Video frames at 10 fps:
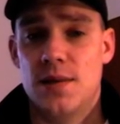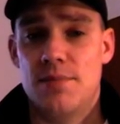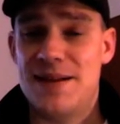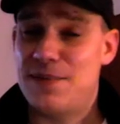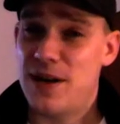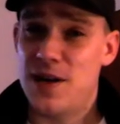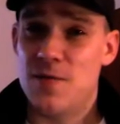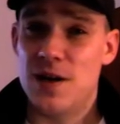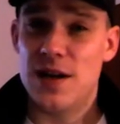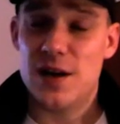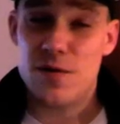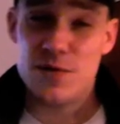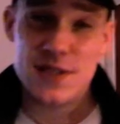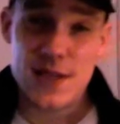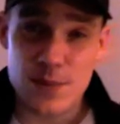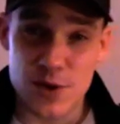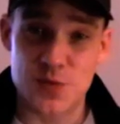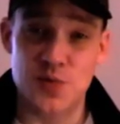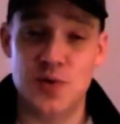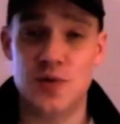That's about it really. I can't really say much
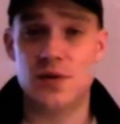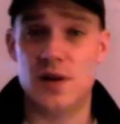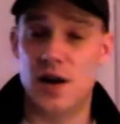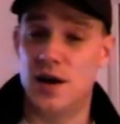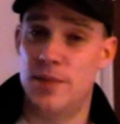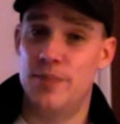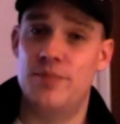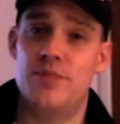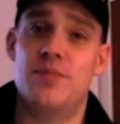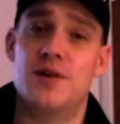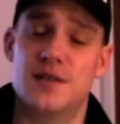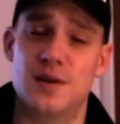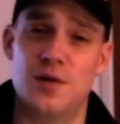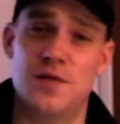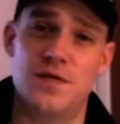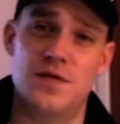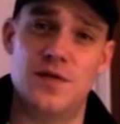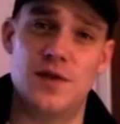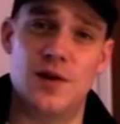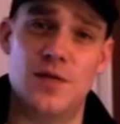more, because a lot
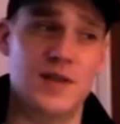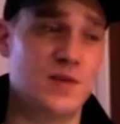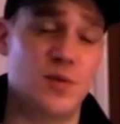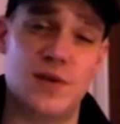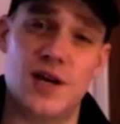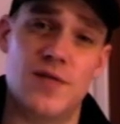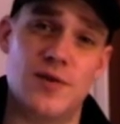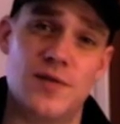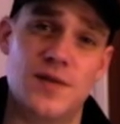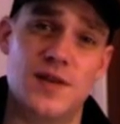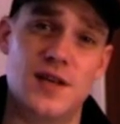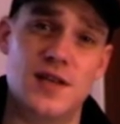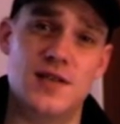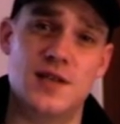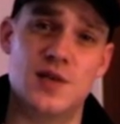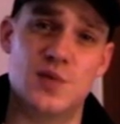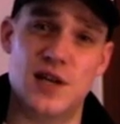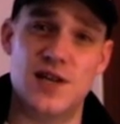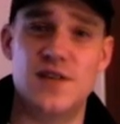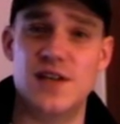of it's probably covered off in the
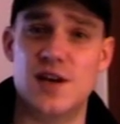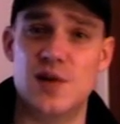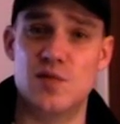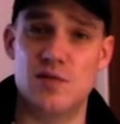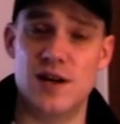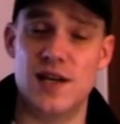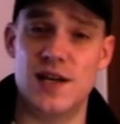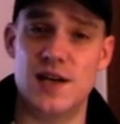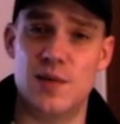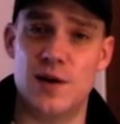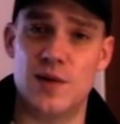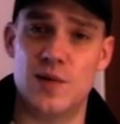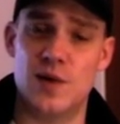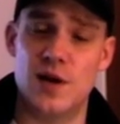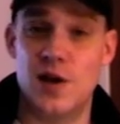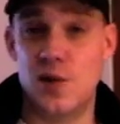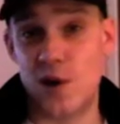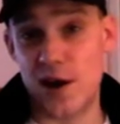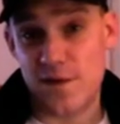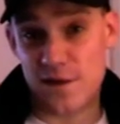618 video really, about where
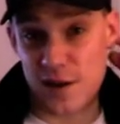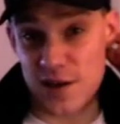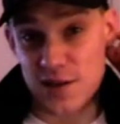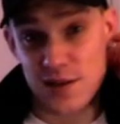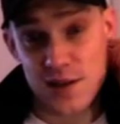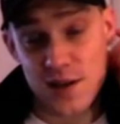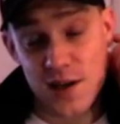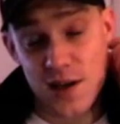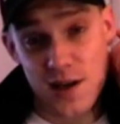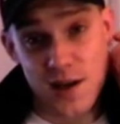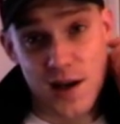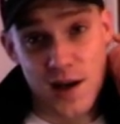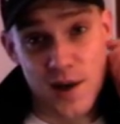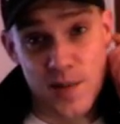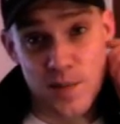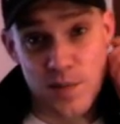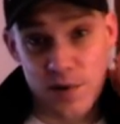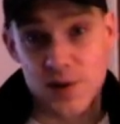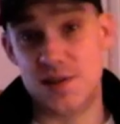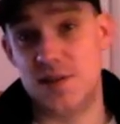it fits.
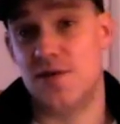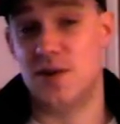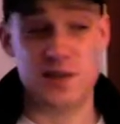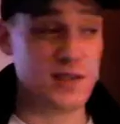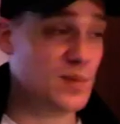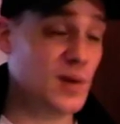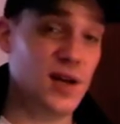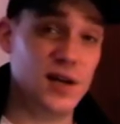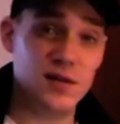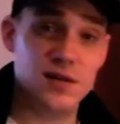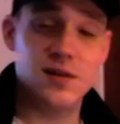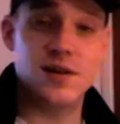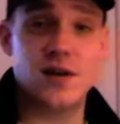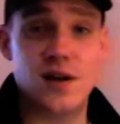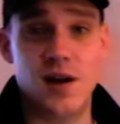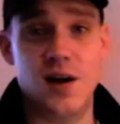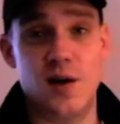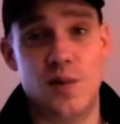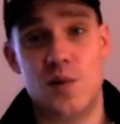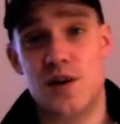Prices are very similar
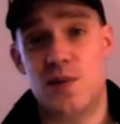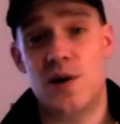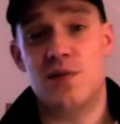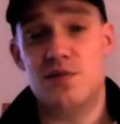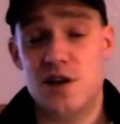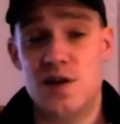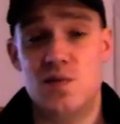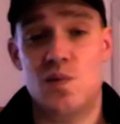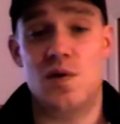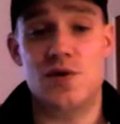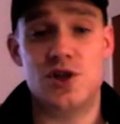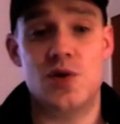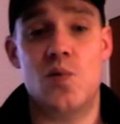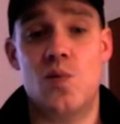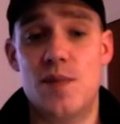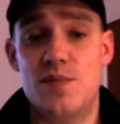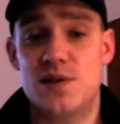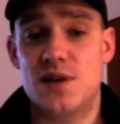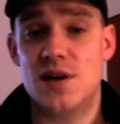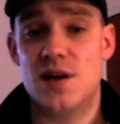when you buy them new on the Schott
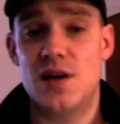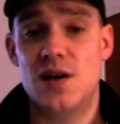website,